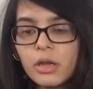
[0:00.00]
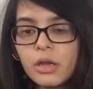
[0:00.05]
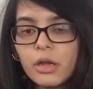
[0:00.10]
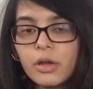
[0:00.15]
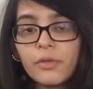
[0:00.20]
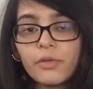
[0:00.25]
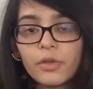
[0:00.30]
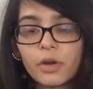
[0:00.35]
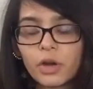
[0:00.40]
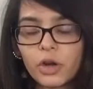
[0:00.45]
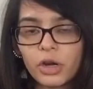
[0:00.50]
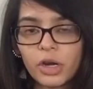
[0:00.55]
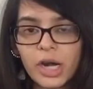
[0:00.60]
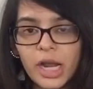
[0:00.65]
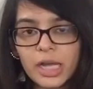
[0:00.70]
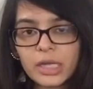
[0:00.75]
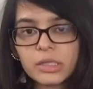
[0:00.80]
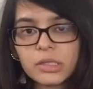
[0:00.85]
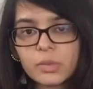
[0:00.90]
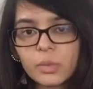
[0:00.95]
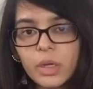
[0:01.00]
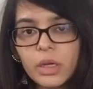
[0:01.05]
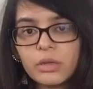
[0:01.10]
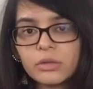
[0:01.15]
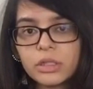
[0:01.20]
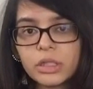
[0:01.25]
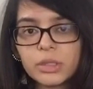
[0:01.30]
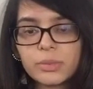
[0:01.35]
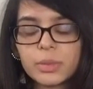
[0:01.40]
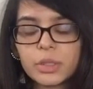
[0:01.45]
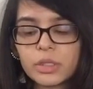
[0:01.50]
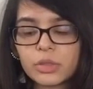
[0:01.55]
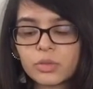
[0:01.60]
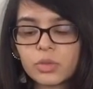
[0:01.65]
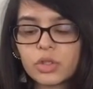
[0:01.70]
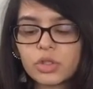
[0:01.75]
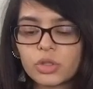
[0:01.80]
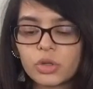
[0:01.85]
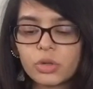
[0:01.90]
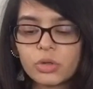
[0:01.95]
of her as well, just because we're
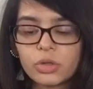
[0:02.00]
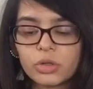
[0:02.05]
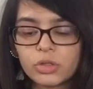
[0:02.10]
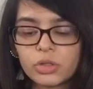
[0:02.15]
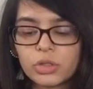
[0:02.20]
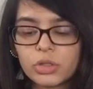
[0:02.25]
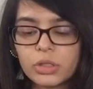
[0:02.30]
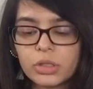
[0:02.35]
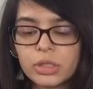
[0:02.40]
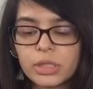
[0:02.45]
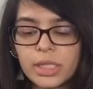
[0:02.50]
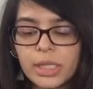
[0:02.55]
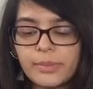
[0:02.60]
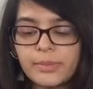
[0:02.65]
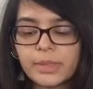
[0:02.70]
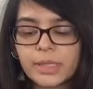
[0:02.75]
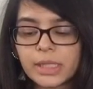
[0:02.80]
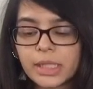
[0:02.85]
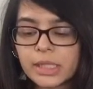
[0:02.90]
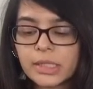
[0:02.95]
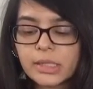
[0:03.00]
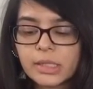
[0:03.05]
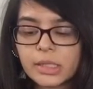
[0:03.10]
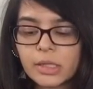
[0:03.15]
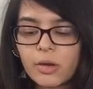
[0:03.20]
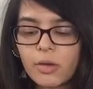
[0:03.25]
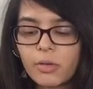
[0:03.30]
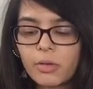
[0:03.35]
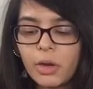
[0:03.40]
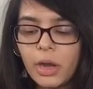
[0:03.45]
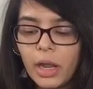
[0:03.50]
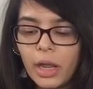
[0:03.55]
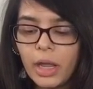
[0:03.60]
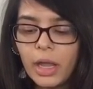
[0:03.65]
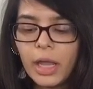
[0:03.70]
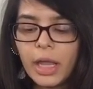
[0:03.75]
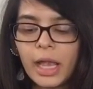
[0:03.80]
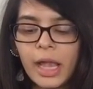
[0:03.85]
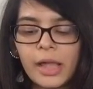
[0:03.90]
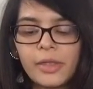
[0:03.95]
so close to the same skin tone.
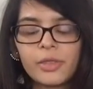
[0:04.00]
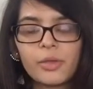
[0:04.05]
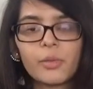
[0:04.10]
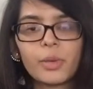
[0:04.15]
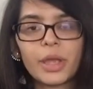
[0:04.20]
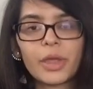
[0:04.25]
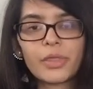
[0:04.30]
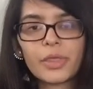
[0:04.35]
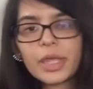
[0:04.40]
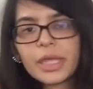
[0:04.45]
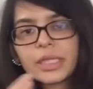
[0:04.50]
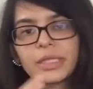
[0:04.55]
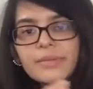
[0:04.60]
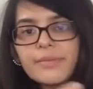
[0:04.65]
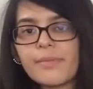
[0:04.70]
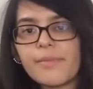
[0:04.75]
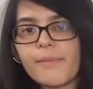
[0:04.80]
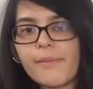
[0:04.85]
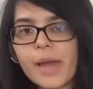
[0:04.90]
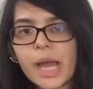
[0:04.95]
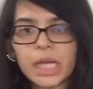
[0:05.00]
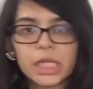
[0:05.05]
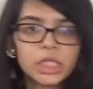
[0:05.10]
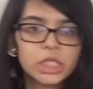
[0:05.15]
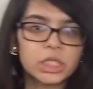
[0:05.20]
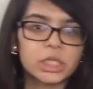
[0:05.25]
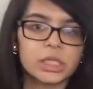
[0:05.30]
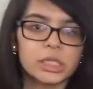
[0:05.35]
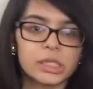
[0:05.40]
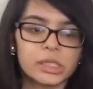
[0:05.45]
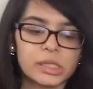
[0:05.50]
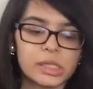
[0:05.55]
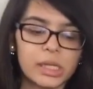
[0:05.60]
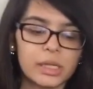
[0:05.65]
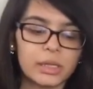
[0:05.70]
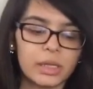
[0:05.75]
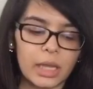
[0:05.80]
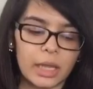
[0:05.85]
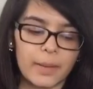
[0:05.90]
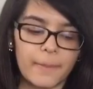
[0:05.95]
And the way things match us
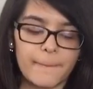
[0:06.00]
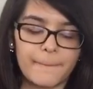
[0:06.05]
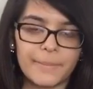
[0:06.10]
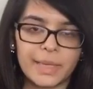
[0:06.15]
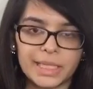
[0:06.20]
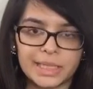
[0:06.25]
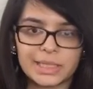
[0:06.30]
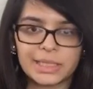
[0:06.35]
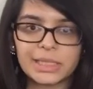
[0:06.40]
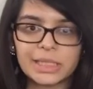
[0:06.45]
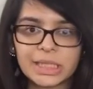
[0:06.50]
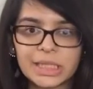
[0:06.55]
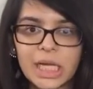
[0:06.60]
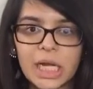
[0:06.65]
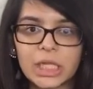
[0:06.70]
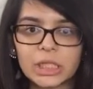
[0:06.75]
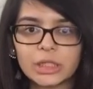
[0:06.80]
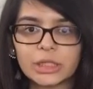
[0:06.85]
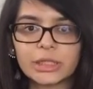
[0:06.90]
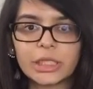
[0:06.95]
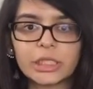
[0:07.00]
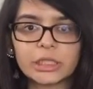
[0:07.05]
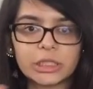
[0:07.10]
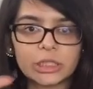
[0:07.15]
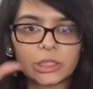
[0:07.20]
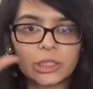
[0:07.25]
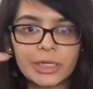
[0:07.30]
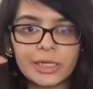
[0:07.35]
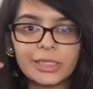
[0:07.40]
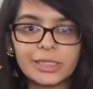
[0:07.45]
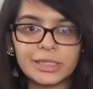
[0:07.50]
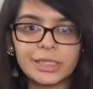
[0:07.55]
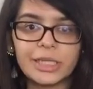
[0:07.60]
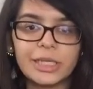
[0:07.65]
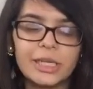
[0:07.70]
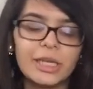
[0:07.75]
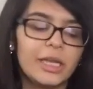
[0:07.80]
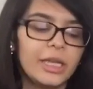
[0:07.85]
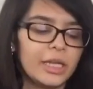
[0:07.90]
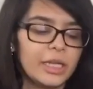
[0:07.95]
and like makes us not look like
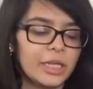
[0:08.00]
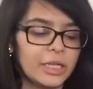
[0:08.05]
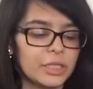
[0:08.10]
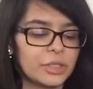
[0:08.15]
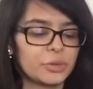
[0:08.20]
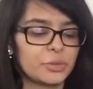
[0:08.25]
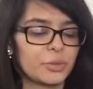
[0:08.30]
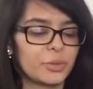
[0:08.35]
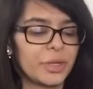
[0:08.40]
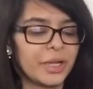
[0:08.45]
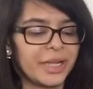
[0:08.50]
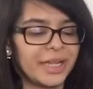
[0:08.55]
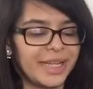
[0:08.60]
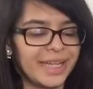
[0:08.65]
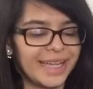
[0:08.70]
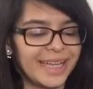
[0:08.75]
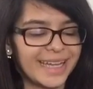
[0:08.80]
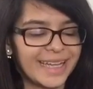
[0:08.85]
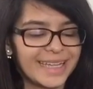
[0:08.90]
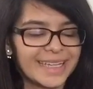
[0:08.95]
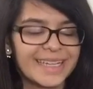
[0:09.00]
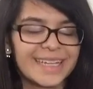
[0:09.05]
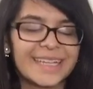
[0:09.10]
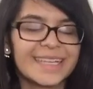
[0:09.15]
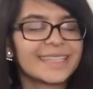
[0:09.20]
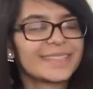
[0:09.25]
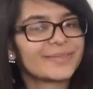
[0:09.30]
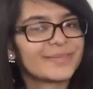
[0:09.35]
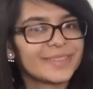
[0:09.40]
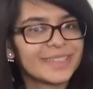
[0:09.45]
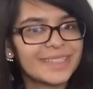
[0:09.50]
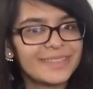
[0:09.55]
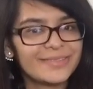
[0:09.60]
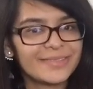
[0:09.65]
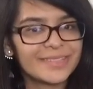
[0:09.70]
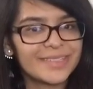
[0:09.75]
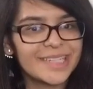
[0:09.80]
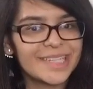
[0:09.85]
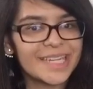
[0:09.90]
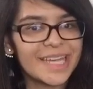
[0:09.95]
crazy is
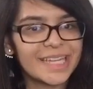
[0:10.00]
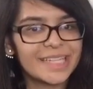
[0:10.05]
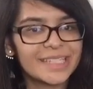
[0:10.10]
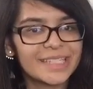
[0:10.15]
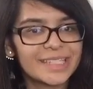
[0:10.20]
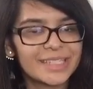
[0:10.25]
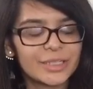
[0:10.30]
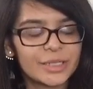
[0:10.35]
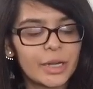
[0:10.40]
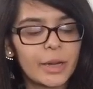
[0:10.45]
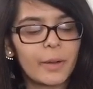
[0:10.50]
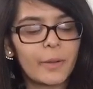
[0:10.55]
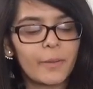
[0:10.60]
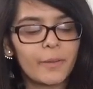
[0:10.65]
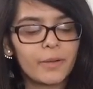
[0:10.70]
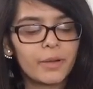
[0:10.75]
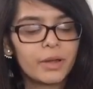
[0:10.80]
really nice to know.